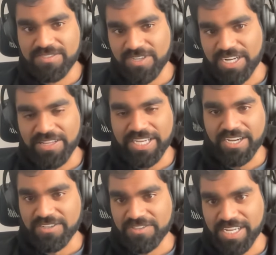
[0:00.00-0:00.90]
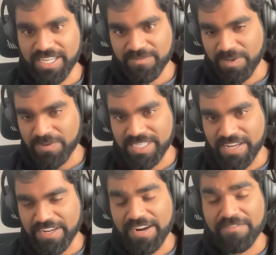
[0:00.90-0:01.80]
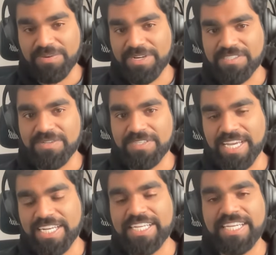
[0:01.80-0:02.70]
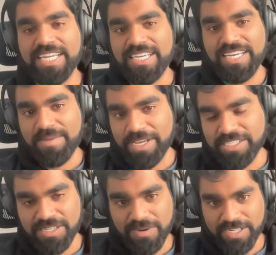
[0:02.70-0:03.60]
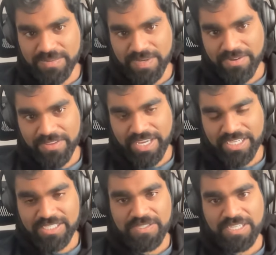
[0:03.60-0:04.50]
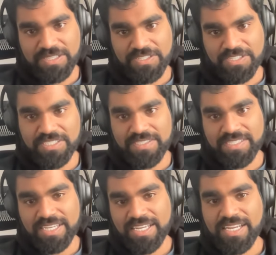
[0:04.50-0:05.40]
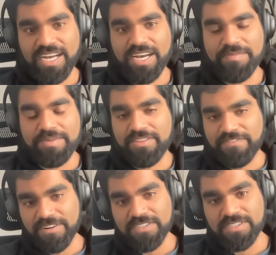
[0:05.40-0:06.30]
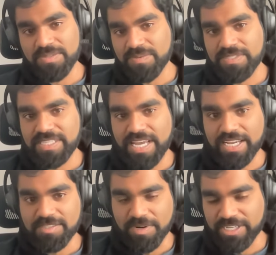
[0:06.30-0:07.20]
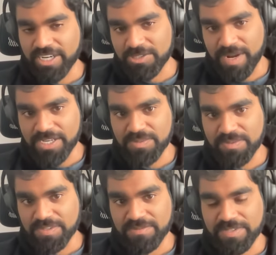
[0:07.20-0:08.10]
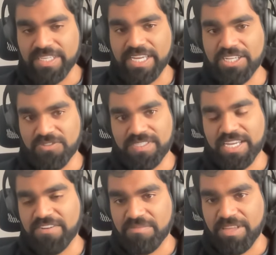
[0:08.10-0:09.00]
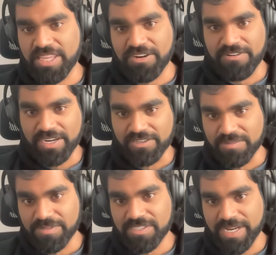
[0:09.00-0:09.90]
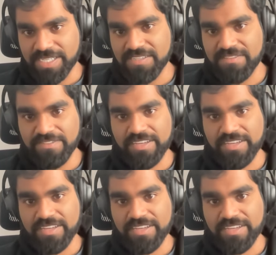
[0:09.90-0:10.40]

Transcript: trying to like understand what was getting everyone else so excited. And I basically walked away with like two conclusions. Um, the first was that smart contracts were really interesting from a theoretical perspective.